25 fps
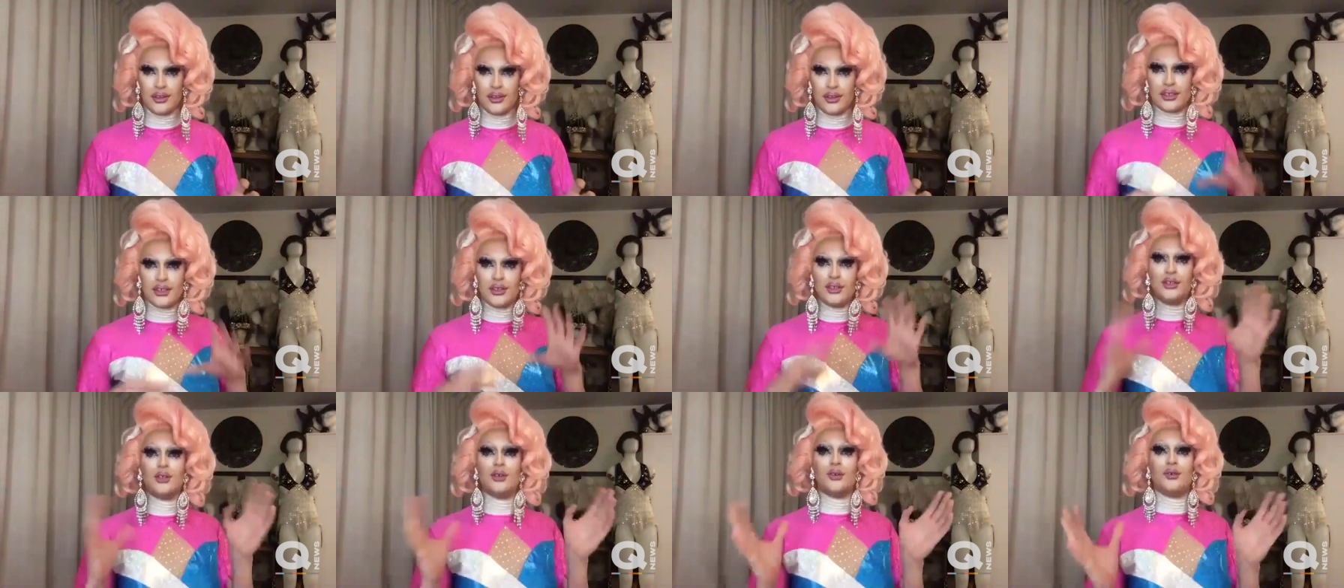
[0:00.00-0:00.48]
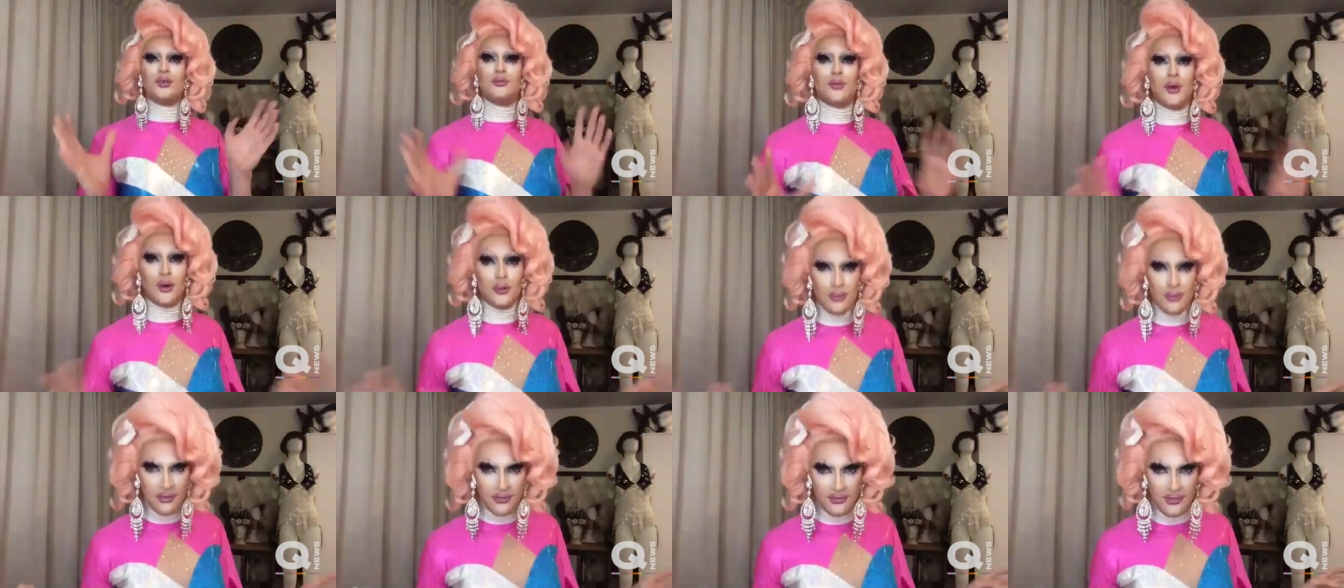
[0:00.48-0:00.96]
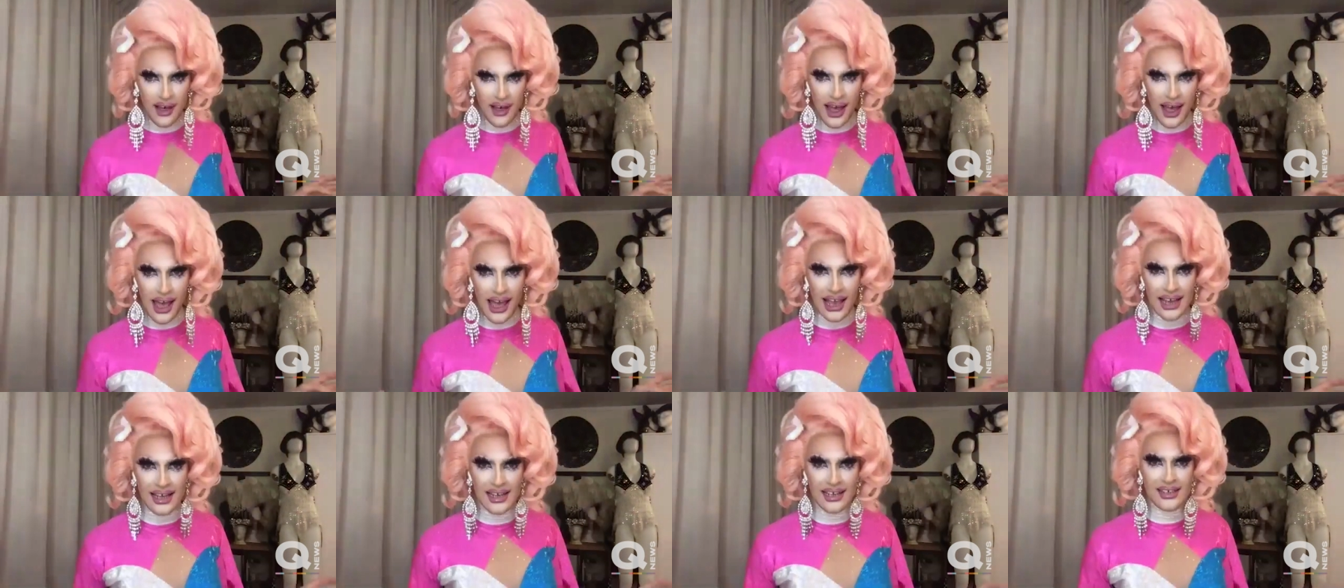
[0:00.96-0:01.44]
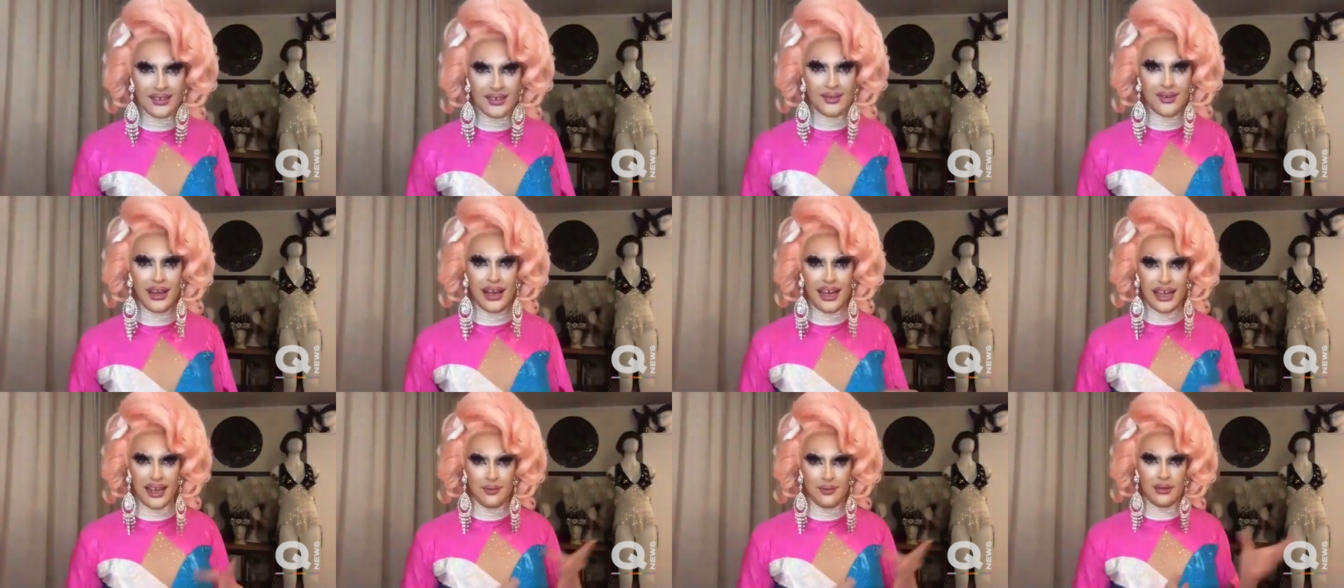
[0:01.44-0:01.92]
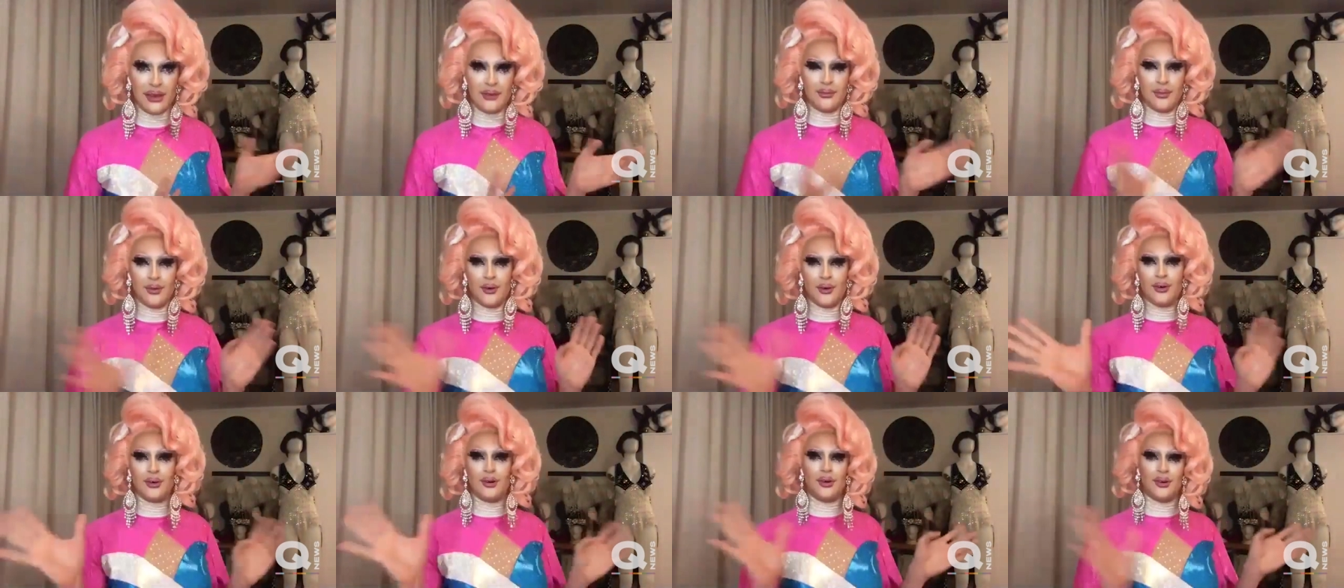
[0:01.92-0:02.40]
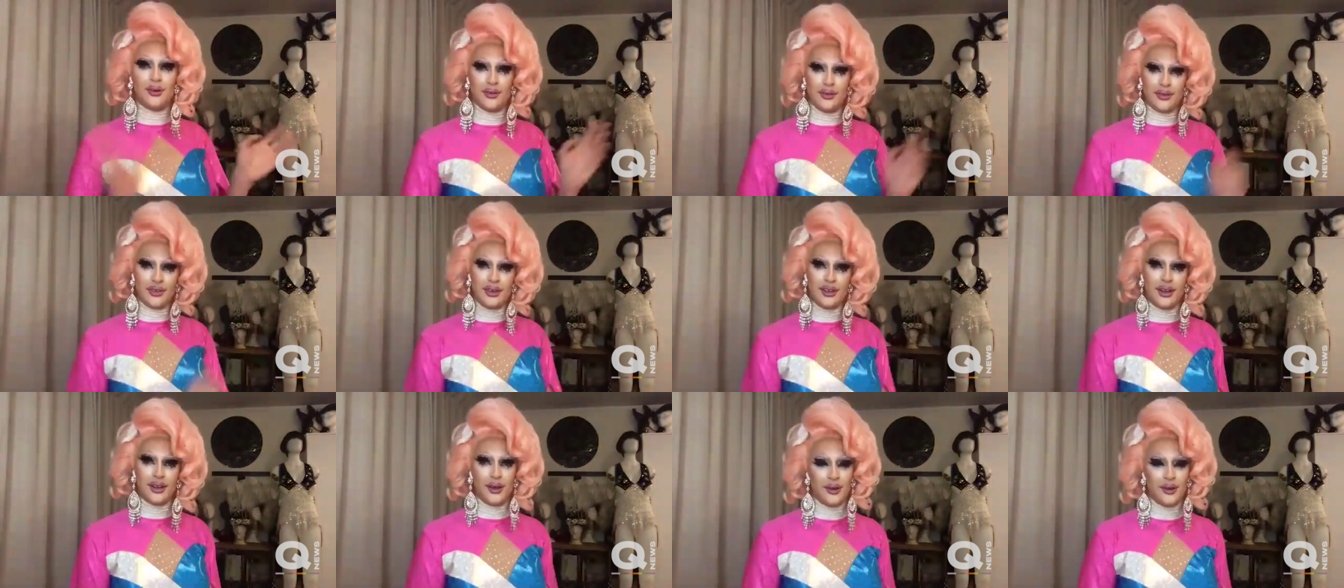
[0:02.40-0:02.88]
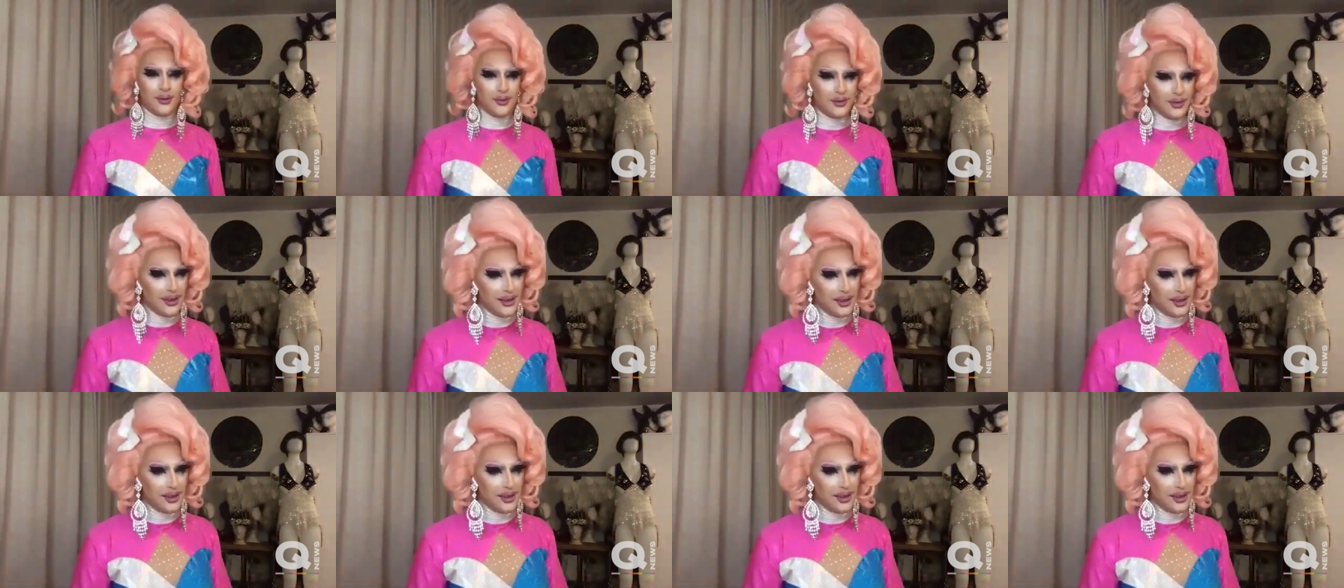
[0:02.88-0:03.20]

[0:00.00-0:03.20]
this new, more refined, a bit more, you know,